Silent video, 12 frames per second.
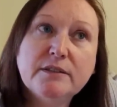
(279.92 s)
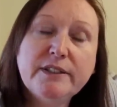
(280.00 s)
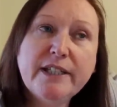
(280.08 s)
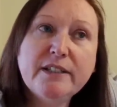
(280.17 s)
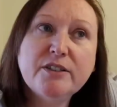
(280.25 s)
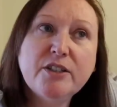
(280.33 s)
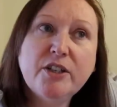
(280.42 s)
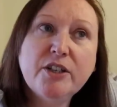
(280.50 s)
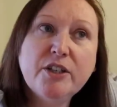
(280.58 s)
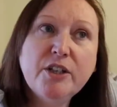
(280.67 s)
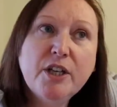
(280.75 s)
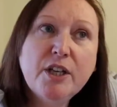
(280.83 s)
Yeah,
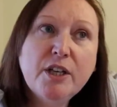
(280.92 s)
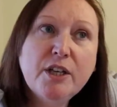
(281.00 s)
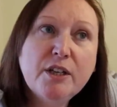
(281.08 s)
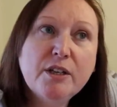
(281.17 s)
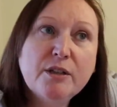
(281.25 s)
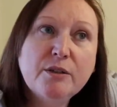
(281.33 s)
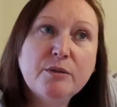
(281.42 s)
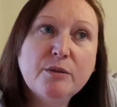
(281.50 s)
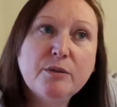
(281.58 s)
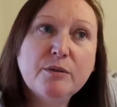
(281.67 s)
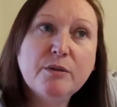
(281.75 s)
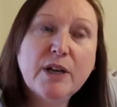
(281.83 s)
so
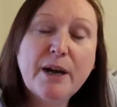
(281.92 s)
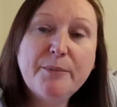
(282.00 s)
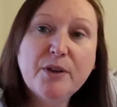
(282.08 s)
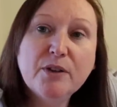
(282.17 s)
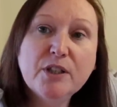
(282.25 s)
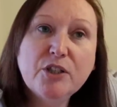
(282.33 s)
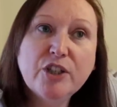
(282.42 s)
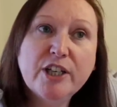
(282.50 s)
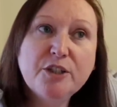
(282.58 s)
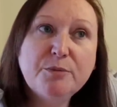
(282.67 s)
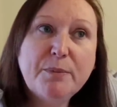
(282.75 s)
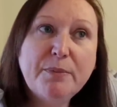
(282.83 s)
I'm not going to
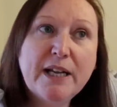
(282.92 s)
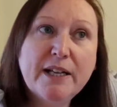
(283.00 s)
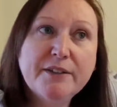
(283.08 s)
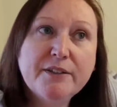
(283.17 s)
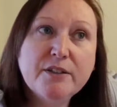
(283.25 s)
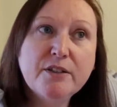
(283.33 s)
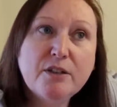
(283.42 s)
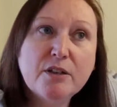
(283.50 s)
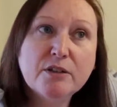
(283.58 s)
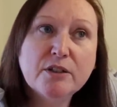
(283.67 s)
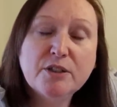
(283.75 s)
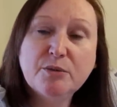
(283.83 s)
change my plans and
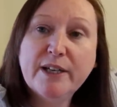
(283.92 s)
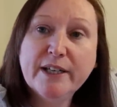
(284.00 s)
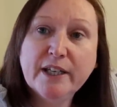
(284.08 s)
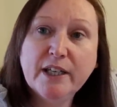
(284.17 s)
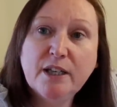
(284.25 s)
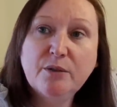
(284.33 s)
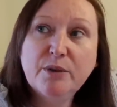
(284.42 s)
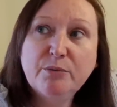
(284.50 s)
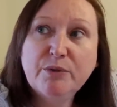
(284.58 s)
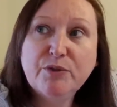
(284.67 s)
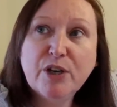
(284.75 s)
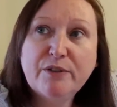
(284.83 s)
not go to IKEA when
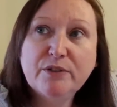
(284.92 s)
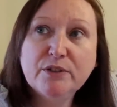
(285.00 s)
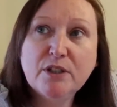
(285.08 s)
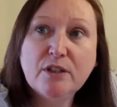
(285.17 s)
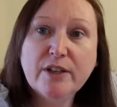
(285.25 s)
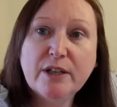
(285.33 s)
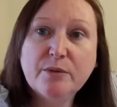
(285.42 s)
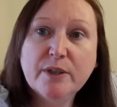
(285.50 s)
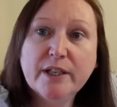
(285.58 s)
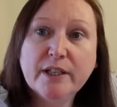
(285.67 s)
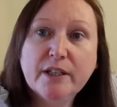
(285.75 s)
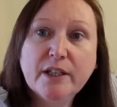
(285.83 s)
we've travelled all that
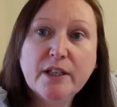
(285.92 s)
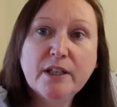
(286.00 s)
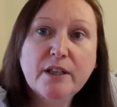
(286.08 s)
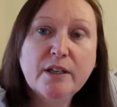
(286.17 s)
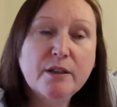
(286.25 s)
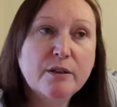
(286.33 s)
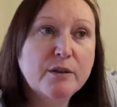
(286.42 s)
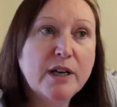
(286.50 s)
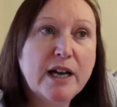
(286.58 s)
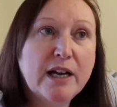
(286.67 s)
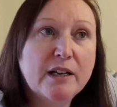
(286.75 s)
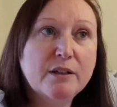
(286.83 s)
way.
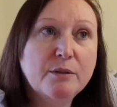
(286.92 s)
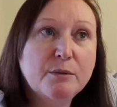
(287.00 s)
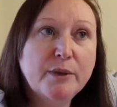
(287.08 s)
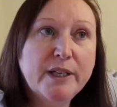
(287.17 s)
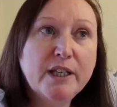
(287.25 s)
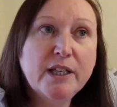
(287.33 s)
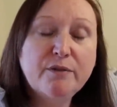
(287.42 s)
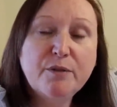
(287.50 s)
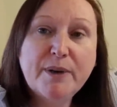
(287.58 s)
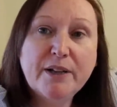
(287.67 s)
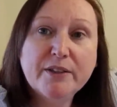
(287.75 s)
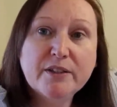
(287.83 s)
We live
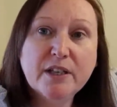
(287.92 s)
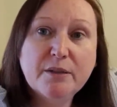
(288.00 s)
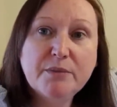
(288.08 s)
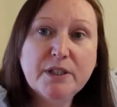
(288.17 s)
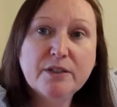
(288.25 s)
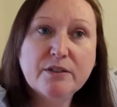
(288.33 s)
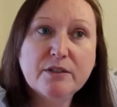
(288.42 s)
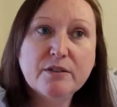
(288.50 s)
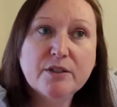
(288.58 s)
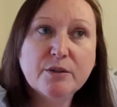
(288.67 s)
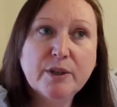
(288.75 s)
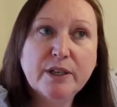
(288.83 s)
about the same
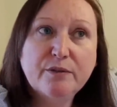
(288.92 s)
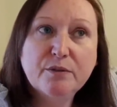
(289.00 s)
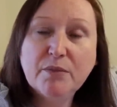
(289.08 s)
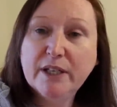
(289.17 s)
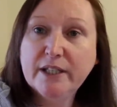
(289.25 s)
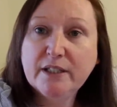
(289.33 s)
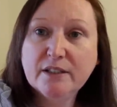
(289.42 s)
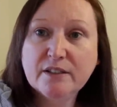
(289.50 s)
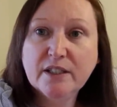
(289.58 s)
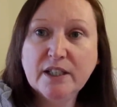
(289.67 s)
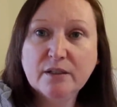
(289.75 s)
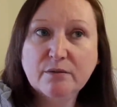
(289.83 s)
distance away from Leeds
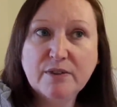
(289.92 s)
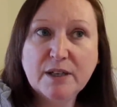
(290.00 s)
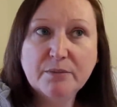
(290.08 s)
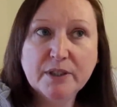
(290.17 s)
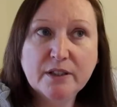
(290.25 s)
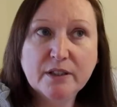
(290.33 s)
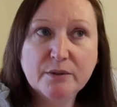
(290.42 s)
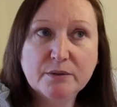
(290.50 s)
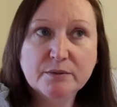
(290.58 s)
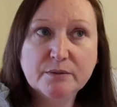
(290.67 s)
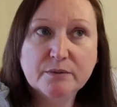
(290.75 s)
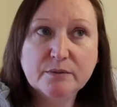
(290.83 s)
as the Ingham family do.
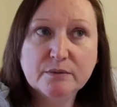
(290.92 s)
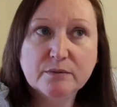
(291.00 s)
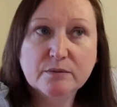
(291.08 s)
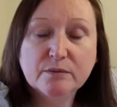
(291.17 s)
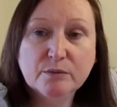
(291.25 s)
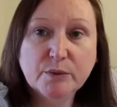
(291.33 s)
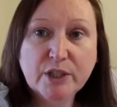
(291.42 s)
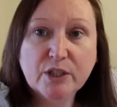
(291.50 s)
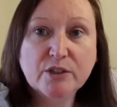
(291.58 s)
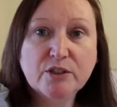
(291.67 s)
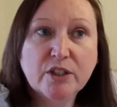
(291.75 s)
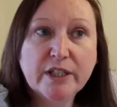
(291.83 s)
We
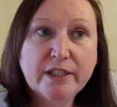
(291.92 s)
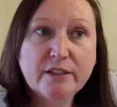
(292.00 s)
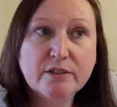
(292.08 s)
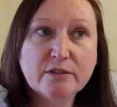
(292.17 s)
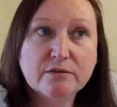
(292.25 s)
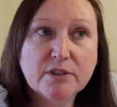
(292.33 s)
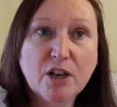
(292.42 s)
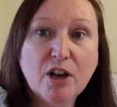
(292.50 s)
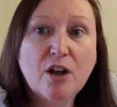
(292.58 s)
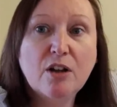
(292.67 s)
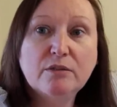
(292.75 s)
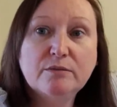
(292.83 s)
go to Leeds a
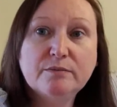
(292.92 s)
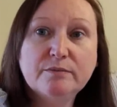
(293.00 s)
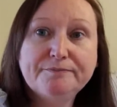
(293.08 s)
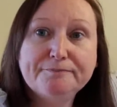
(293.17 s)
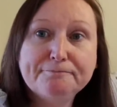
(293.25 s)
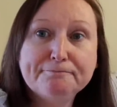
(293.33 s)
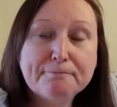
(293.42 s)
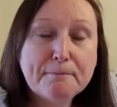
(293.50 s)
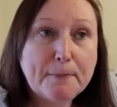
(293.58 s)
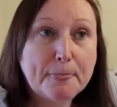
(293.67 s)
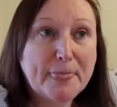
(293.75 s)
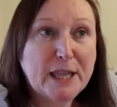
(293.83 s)
lot.
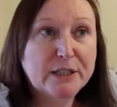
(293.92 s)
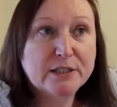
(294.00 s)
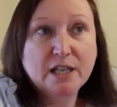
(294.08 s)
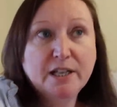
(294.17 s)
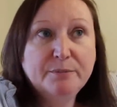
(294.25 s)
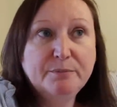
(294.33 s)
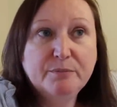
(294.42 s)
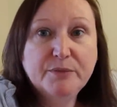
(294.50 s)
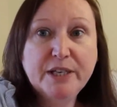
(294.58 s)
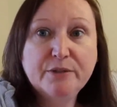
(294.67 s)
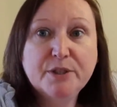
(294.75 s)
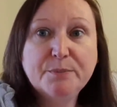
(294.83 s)
It's our
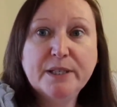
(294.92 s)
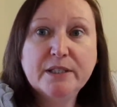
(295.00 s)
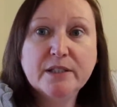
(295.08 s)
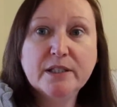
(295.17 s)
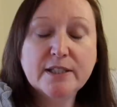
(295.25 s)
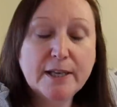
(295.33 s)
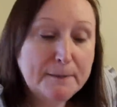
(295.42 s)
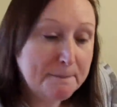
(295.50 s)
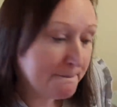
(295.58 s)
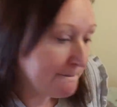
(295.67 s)
nearest big city.